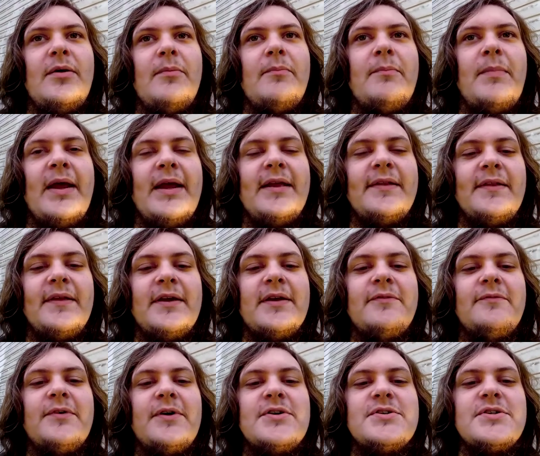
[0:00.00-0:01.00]
making the
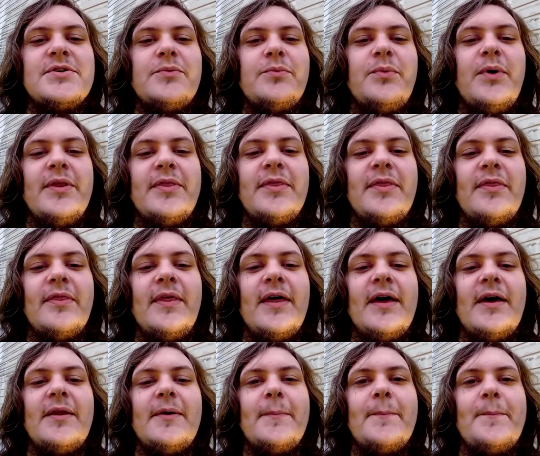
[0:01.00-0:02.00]
conversion with
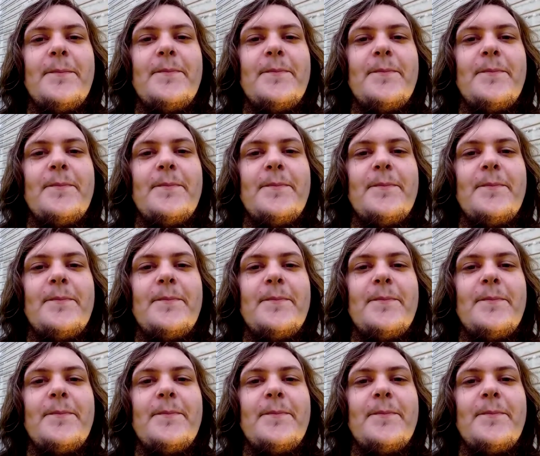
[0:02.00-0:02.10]
that